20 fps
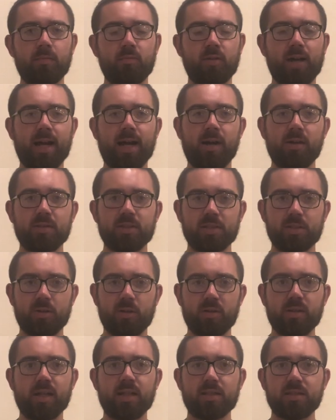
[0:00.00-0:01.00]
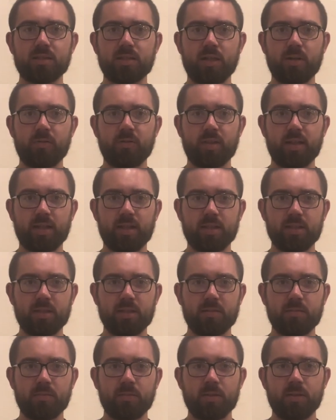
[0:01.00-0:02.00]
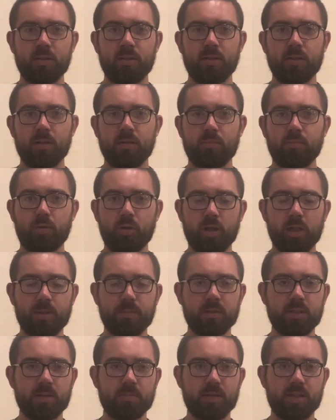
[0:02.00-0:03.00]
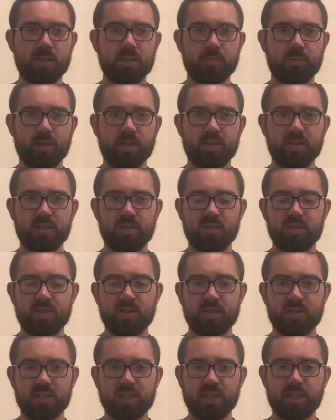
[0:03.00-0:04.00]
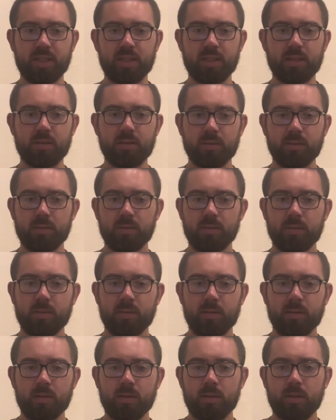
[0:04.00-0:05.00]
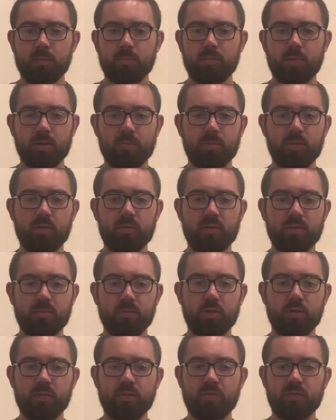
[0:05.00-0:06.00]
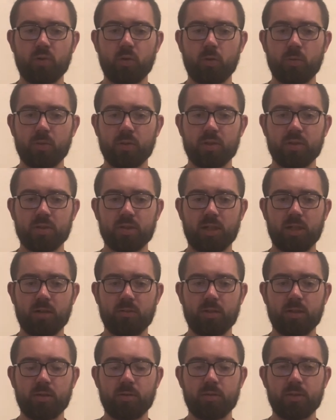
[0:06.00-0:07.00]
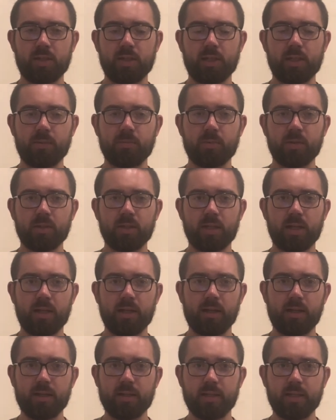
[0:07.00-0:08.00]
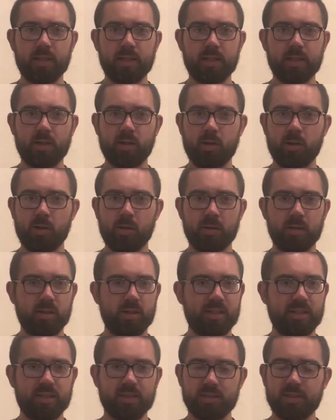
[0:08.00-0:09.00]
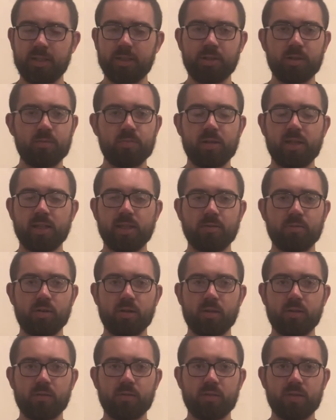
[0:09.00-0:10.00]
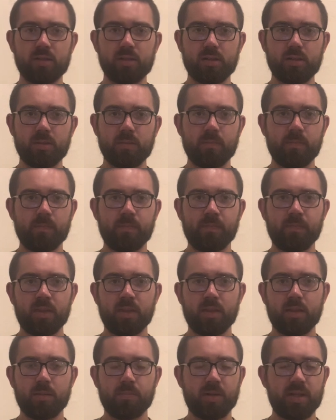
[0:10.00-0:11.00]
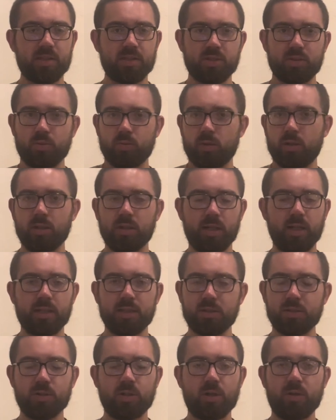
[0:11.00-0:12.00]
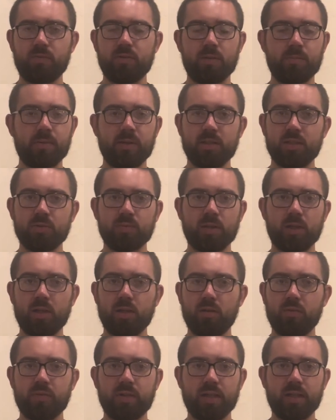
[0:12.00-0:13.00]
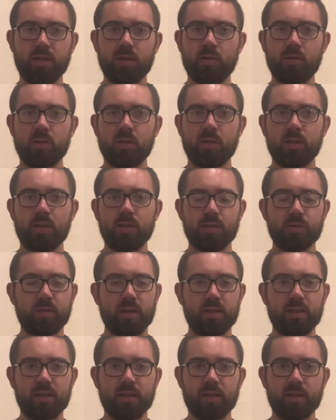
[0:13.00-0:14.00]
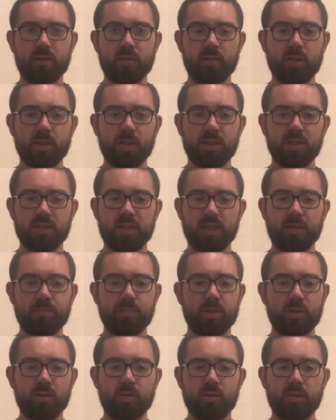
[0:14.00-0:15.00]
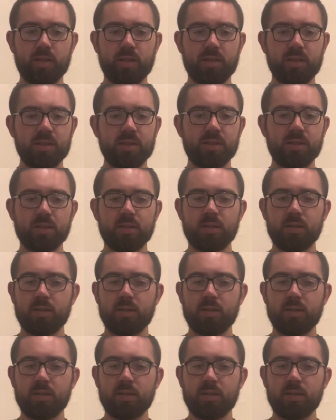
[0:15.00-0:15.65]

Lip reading: routes and all that stuff that's putting him in the best place to succeed. But moving forward with this Colorado team, I think they are going to continue being one of the best storylines in all of the Big 12. Now, do I think they're in the same boat as